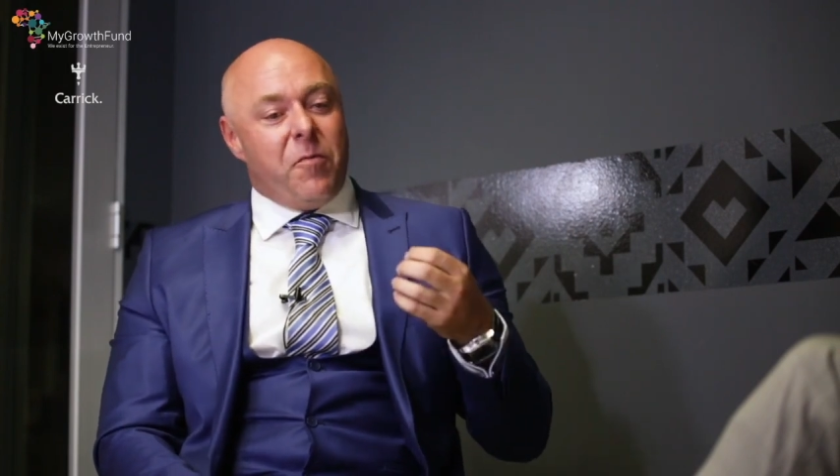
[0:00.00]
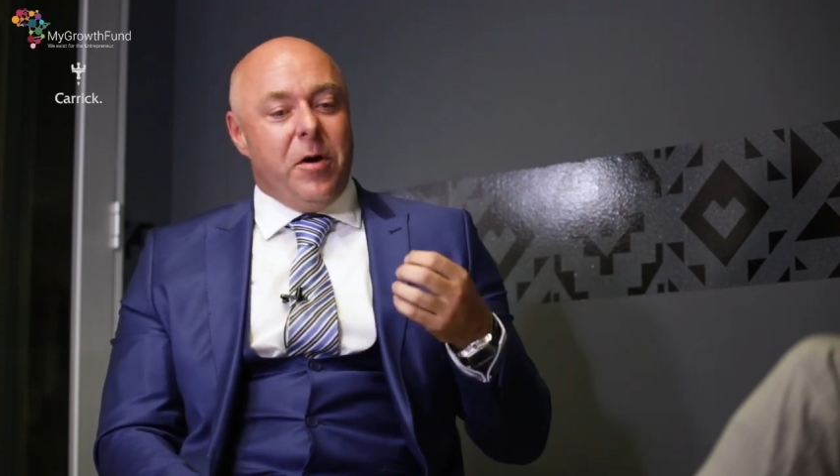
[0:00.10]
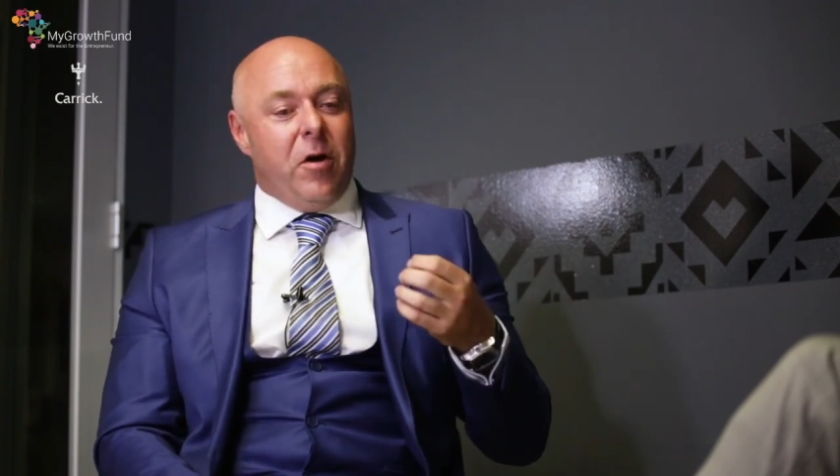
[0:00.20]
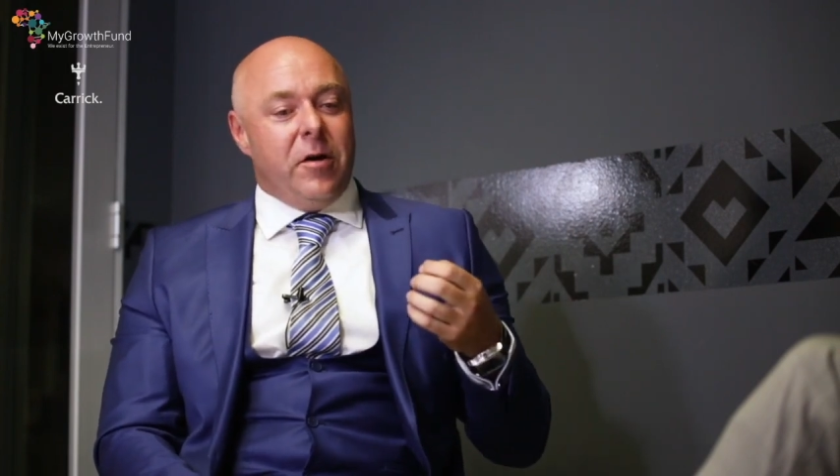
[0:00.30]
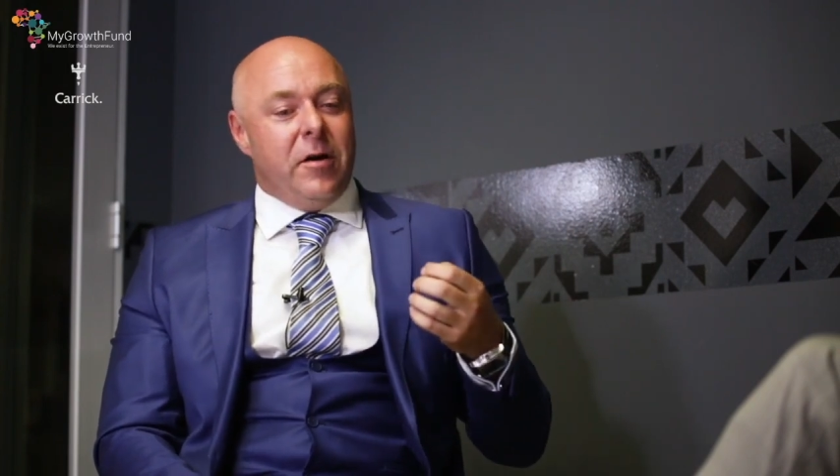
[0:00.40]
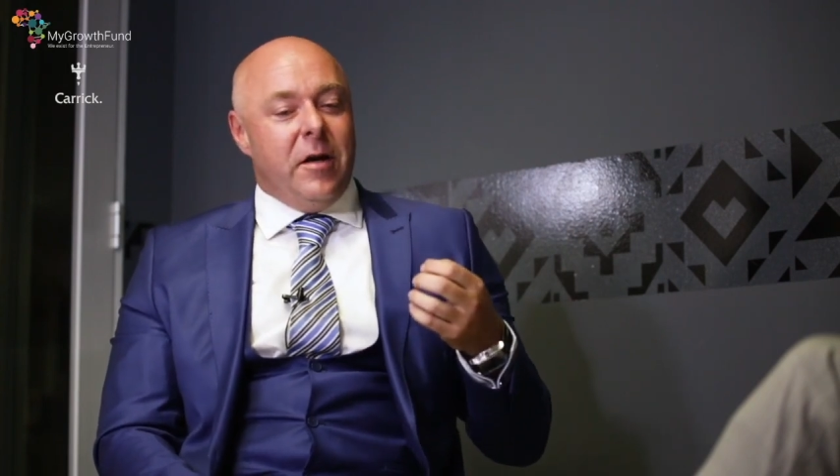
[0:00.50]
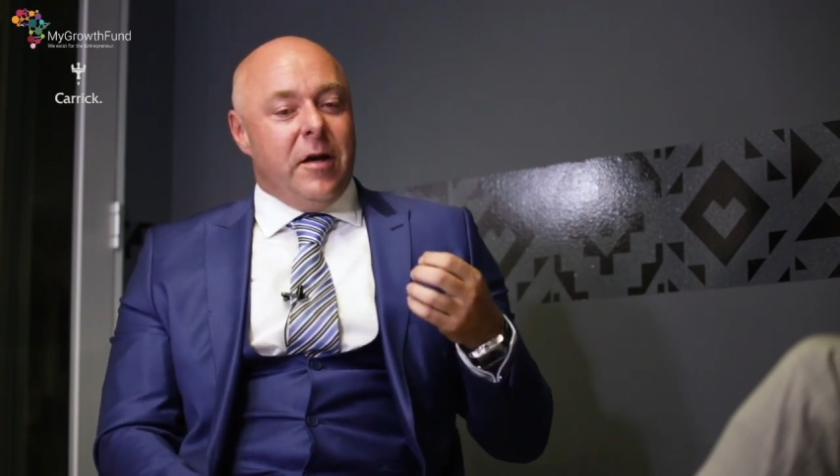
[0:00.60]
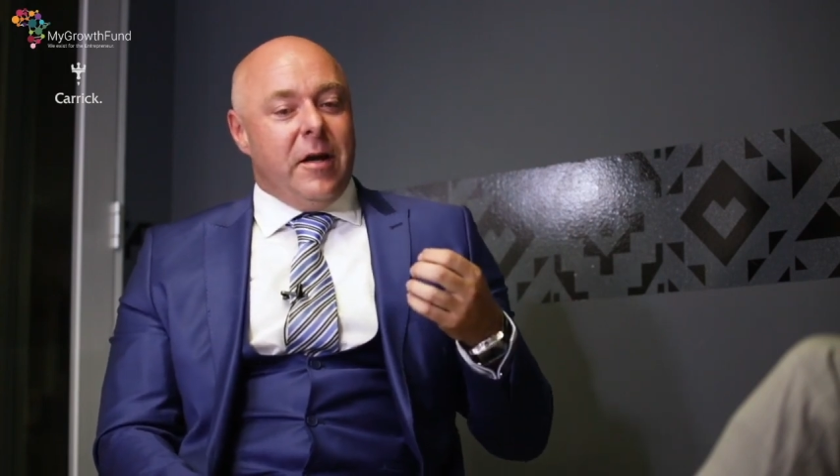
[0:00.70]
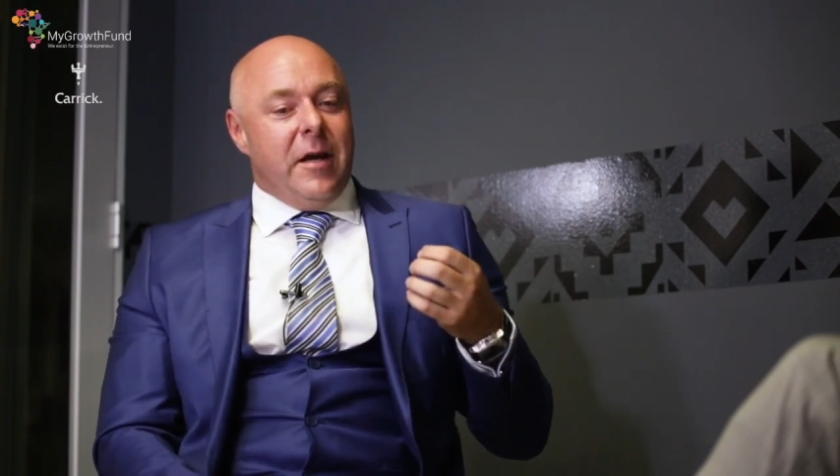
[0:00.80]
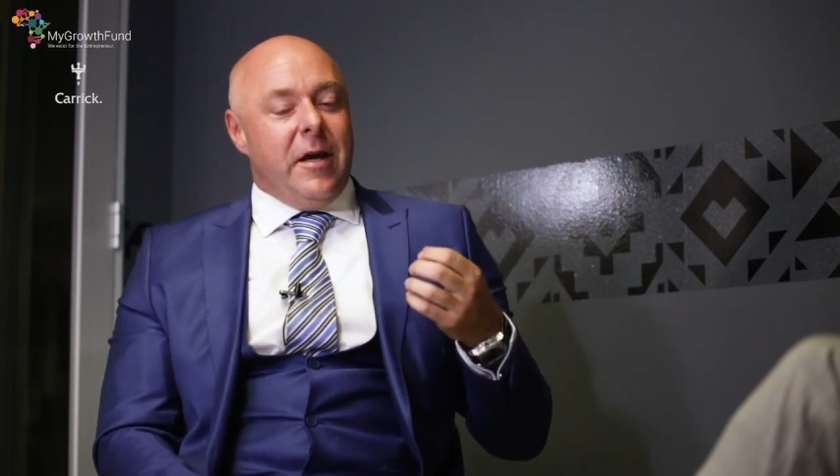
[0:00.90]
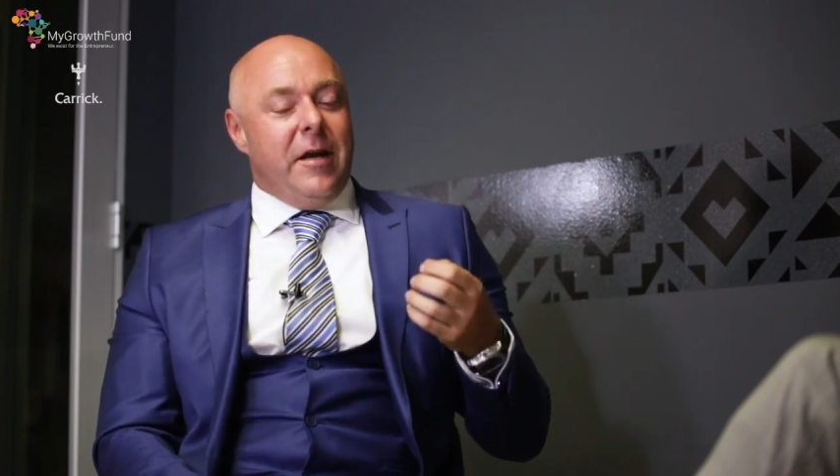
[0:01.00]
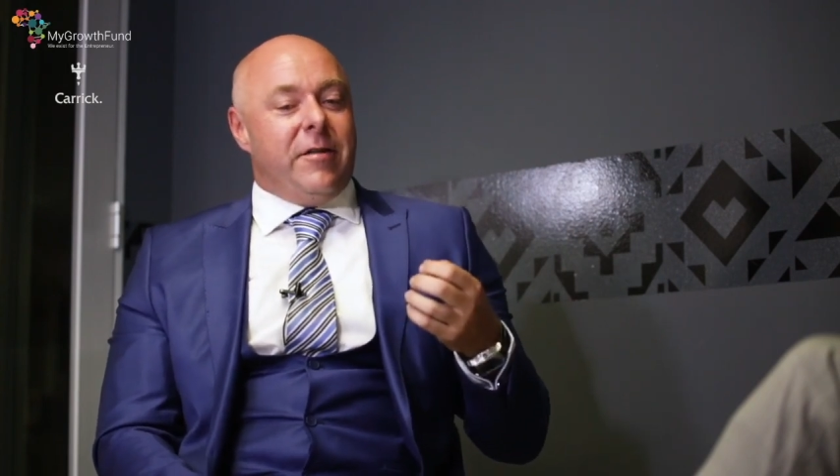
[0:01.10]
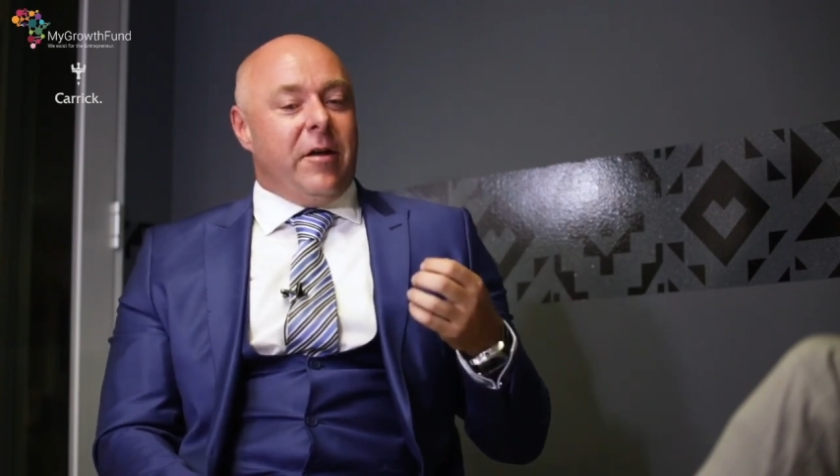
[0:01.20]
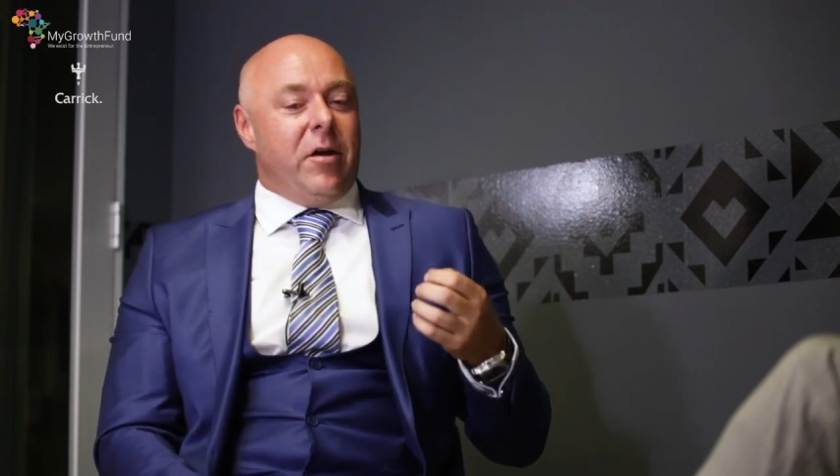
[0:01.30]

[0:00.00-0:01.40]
beyond anything.